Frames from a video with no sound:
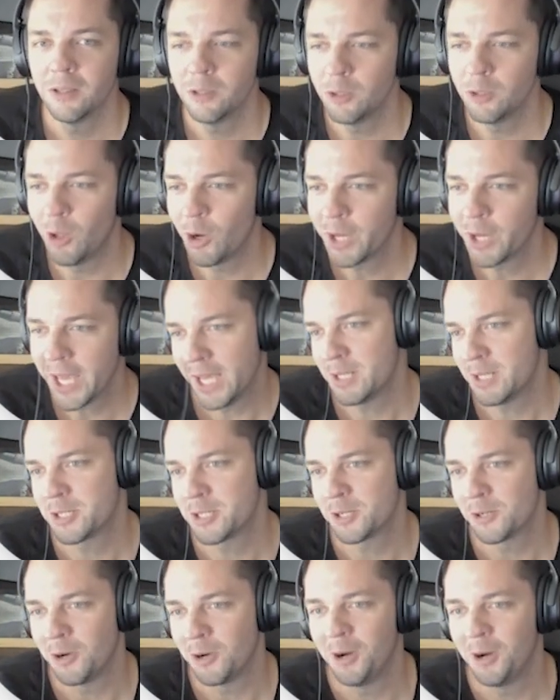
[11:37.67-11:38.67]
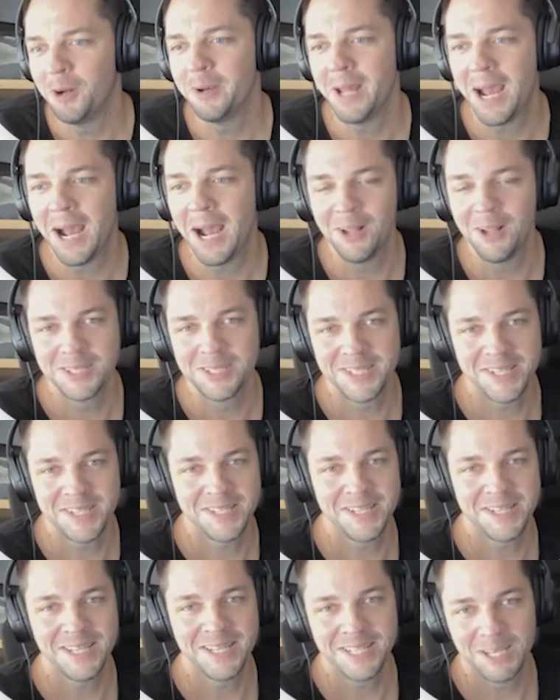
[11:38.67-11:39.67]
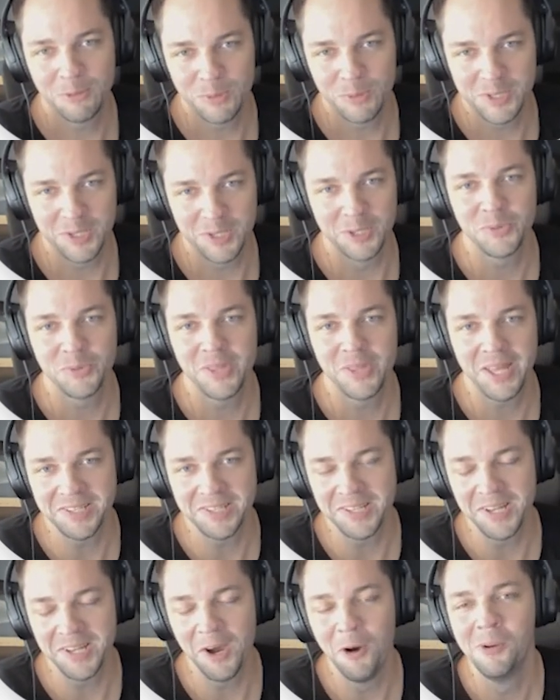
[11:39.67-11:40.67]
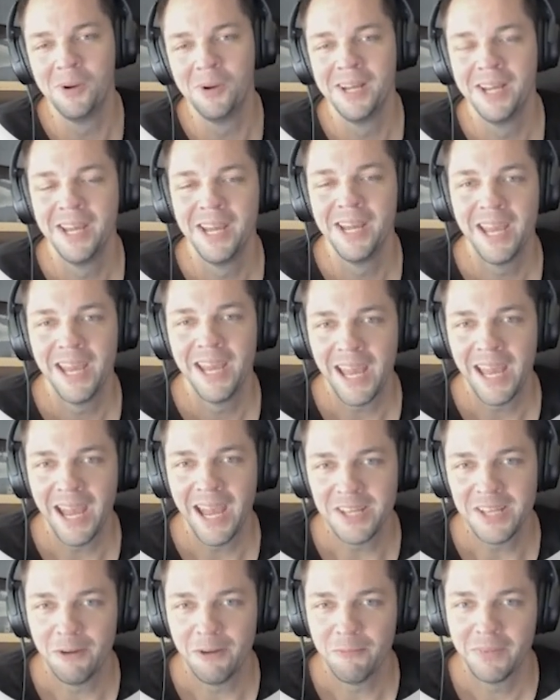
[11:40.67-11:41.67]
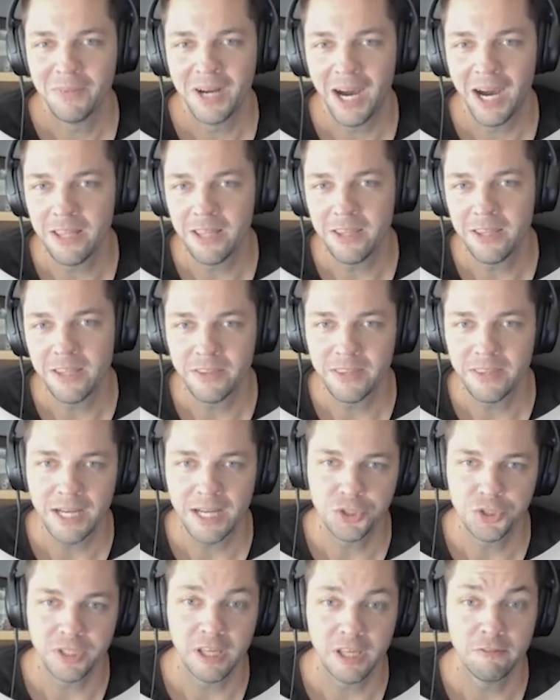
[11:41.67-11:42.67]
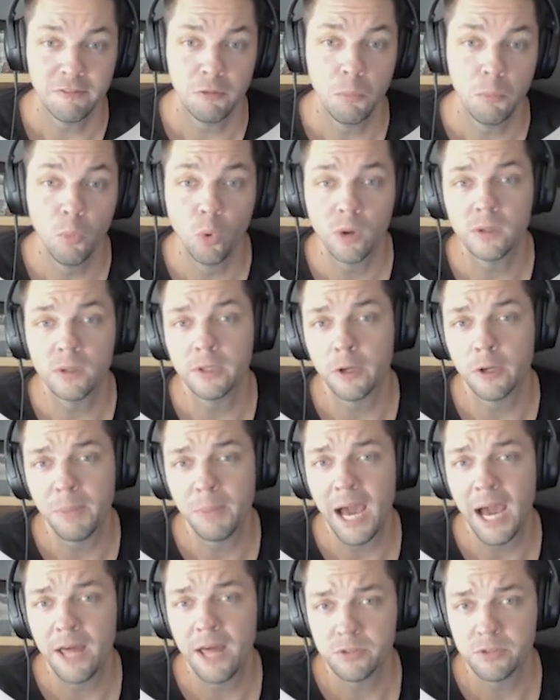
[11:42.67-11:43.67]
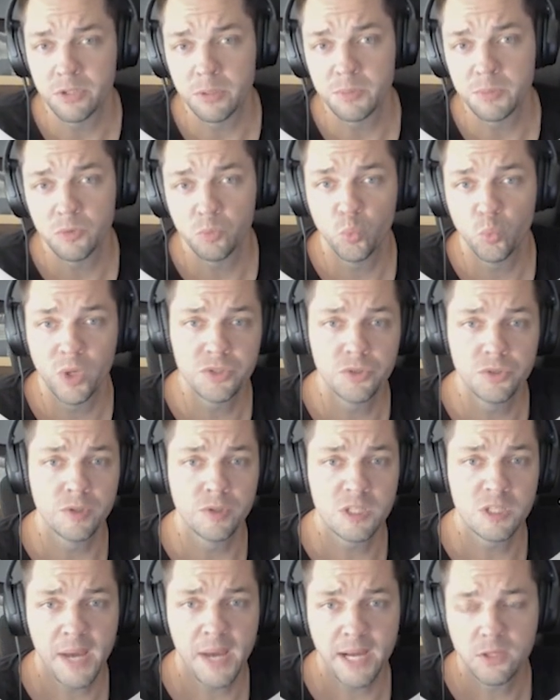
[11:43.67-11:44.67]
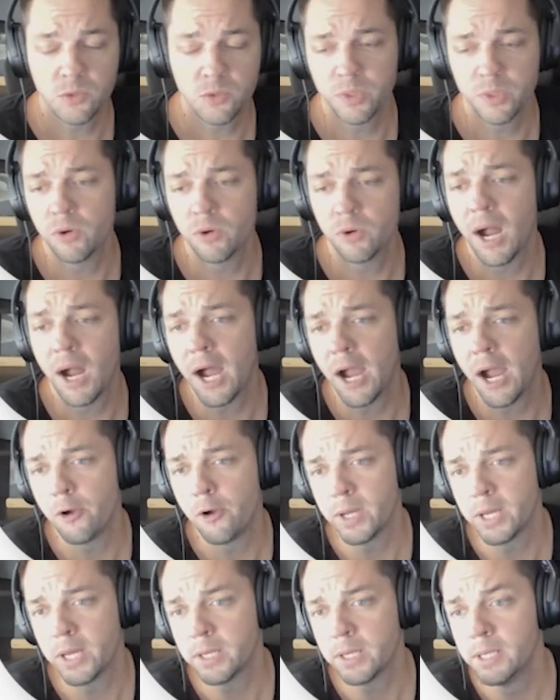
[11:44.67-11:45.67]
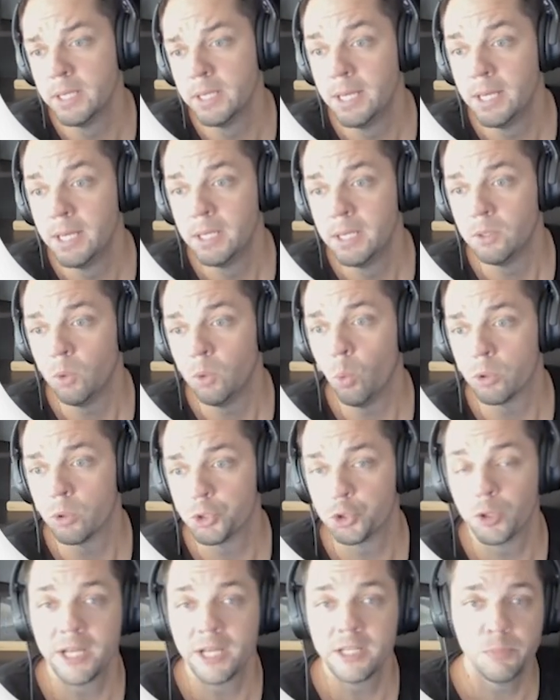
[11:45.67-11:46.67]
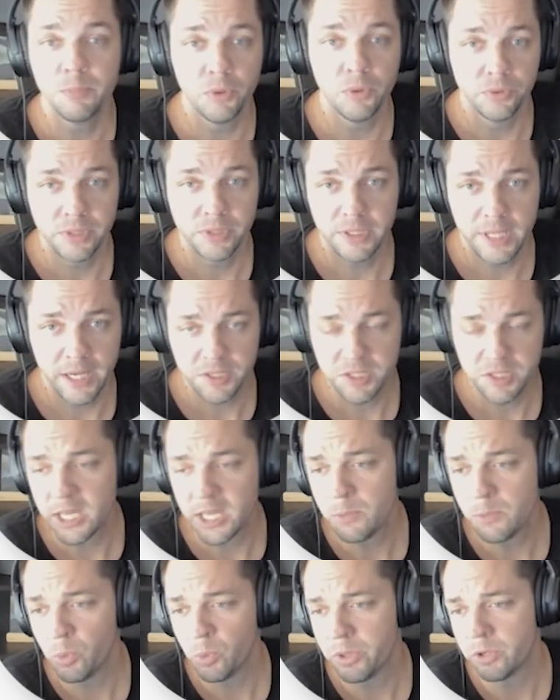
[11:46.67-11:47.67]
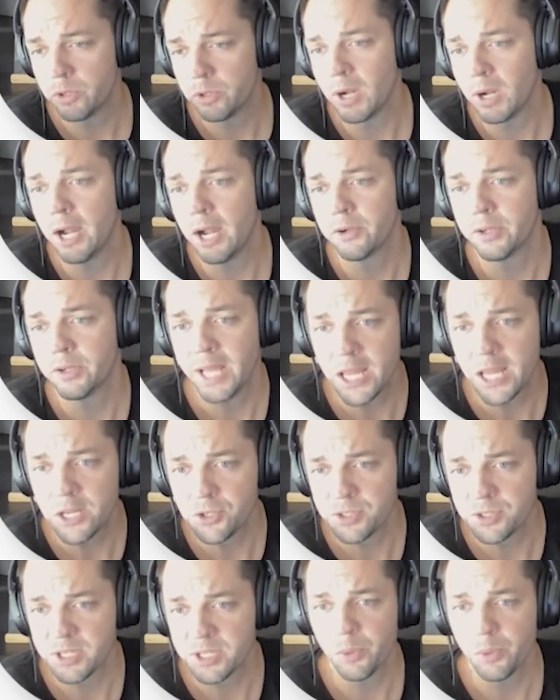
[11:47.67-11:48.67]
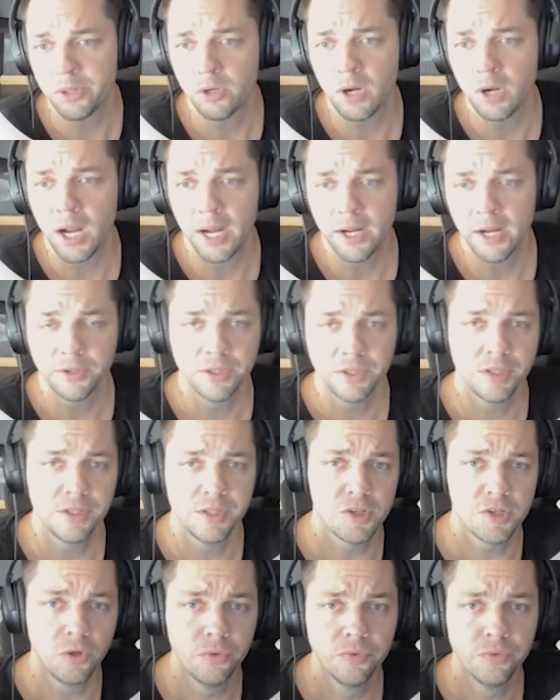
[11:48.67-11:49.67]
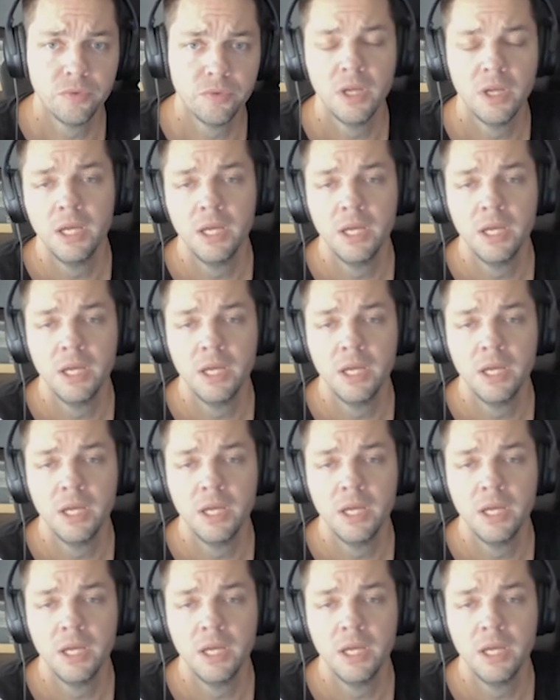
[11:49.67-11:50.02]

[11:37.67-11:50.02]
long answer on how long does it take to get results with SEO. And yeah, I think that should give a more clear path in terms of what to expect when you're hiring or trying to build an in-house team, whether you're hiring an agency, whether you're hiring a consultant.